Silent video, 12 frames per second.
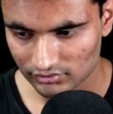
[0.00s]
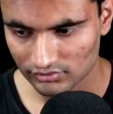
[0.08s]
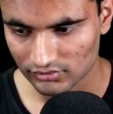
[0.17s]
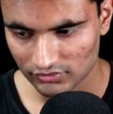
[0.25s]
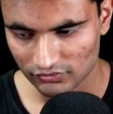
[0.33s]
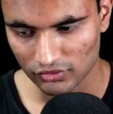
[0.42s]

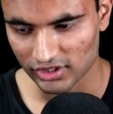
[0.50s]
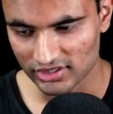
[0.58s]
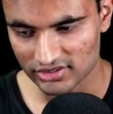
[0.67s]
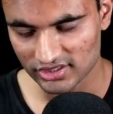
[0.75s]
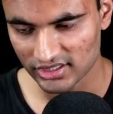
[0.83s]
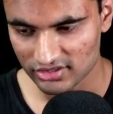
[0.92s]
for 10
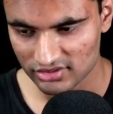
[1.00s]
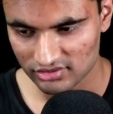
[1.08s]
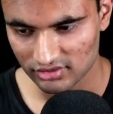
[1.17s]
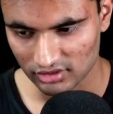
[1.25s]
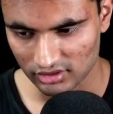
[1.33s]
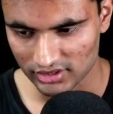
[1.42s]
seconds,
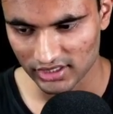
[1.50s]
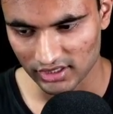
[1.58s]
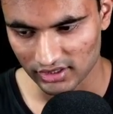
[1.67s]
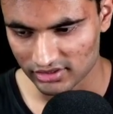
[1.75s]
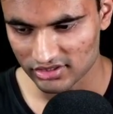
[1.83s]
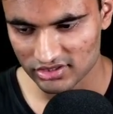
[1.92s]

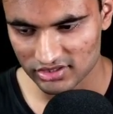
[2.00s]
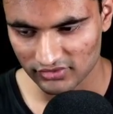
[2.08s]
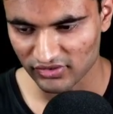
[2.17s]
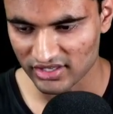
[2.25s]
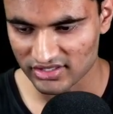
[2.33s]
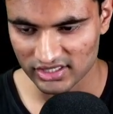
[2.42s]
it's just a
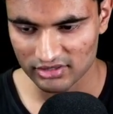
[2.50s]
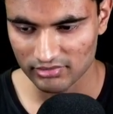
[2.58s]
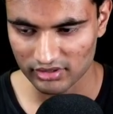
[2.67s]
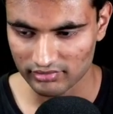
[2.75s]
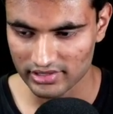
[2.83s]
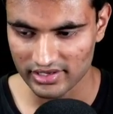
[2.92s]
5 second, but
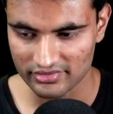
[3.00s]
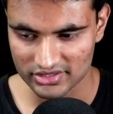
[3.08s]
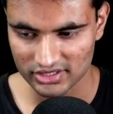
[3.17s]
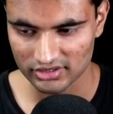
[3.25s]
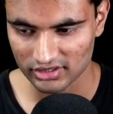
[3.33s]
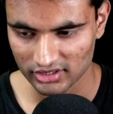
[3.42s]
we have
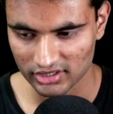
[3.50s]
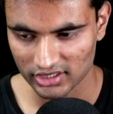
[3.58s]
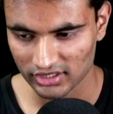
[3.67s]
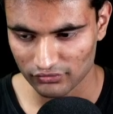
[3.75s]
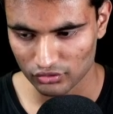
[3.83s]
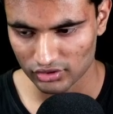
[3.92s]
set the
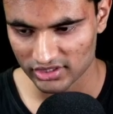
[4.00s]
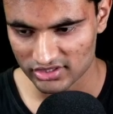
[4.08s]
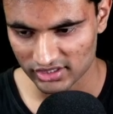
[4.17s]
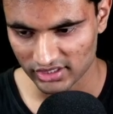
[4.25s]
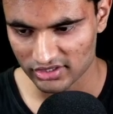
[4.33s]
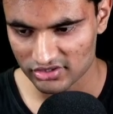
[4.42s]
delay for 10
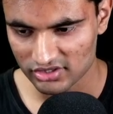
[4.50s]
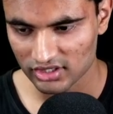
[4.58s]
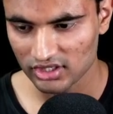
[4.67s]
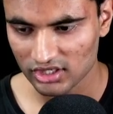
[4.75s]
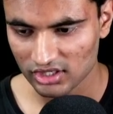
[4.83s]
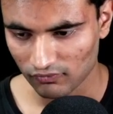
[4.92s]
seconds.
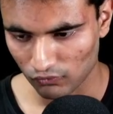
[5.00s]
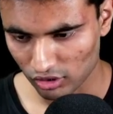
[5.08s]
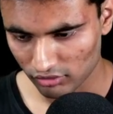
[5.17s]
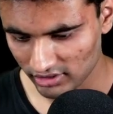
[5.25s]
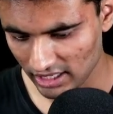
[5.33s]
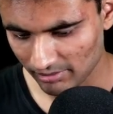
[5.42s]
What
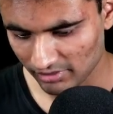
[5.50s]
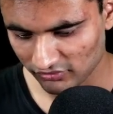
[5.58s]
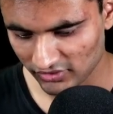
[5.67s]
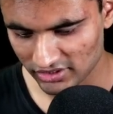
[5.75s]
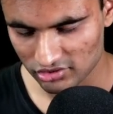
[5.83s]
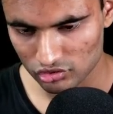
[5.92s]
will happen if
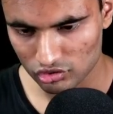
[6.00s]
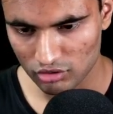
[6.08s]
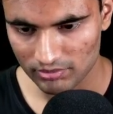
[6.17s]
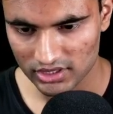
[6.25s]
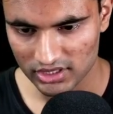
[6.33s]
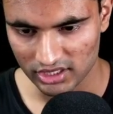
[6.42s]
I just
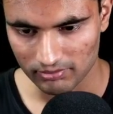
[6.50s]
copy and